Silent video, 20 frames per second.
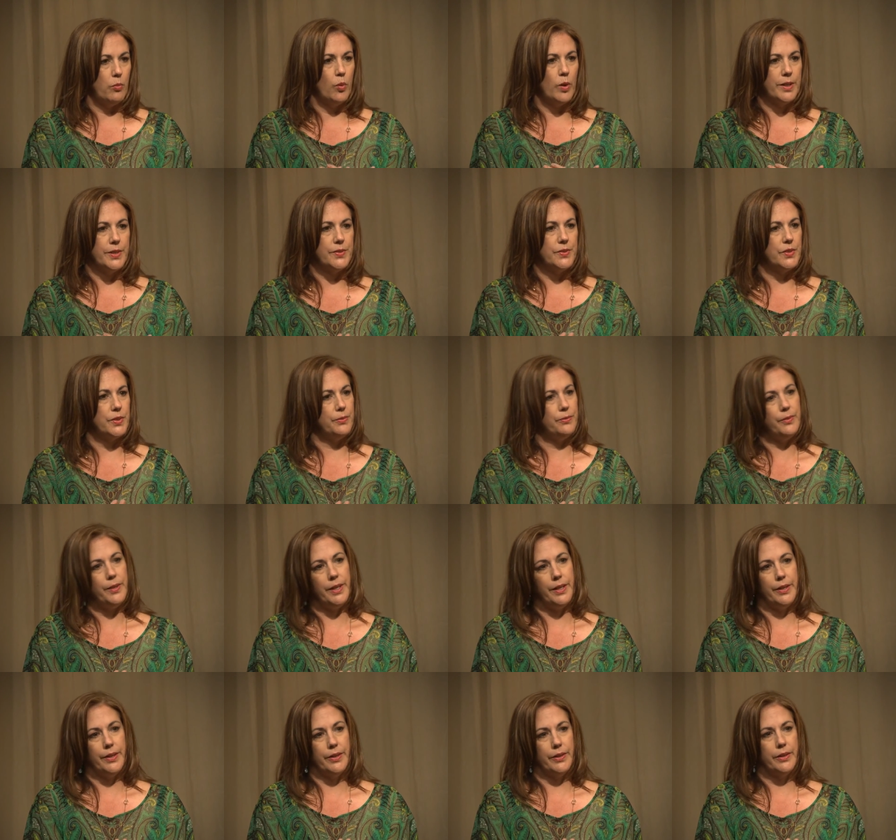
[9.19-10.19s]
What is the
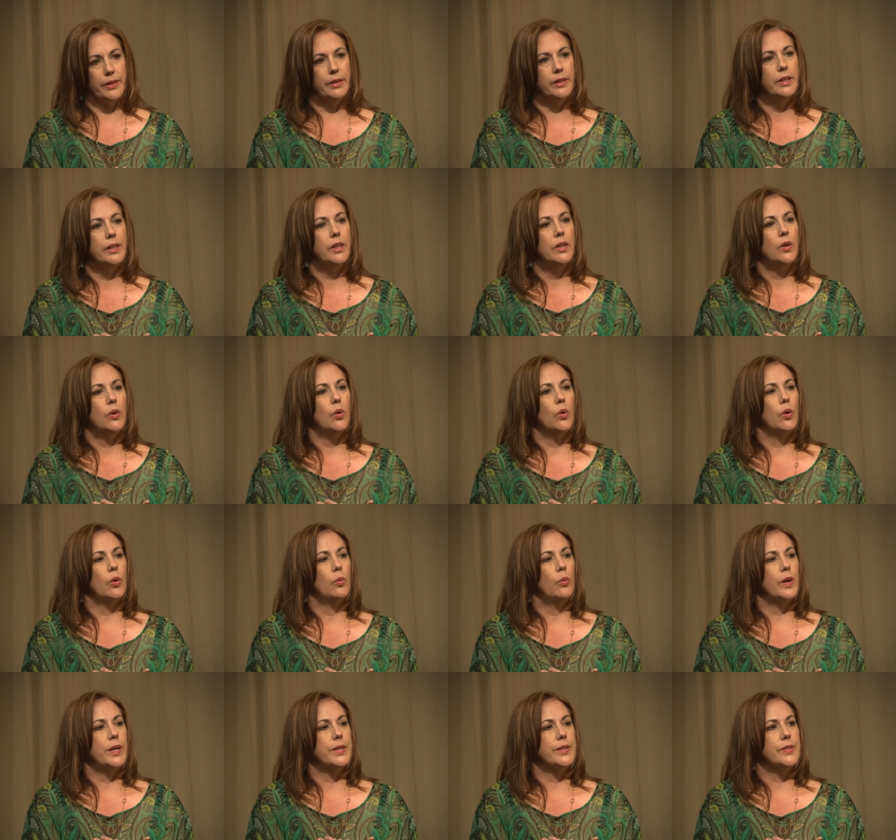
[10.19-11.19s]
fear or
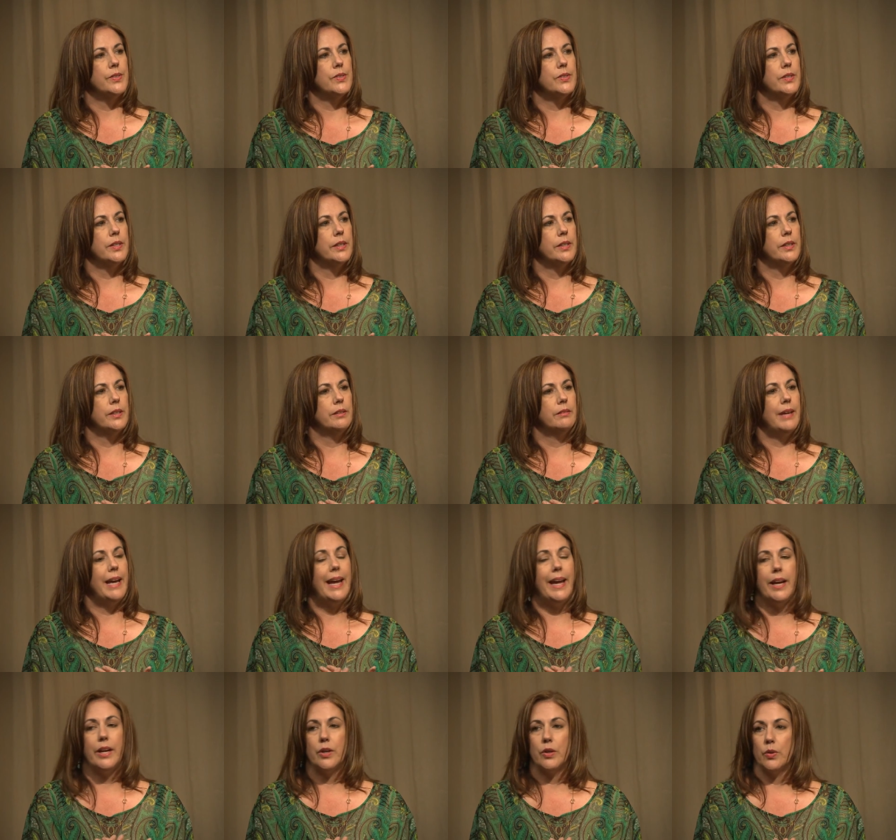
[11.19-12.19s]
what is the
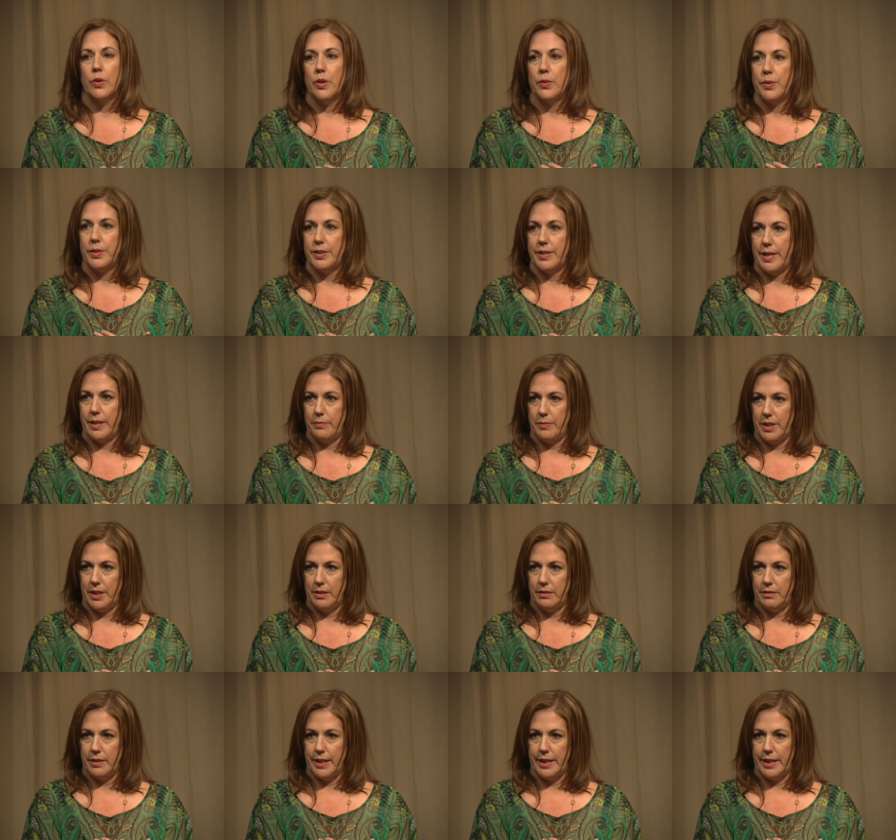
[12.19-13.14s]
anger or resentment?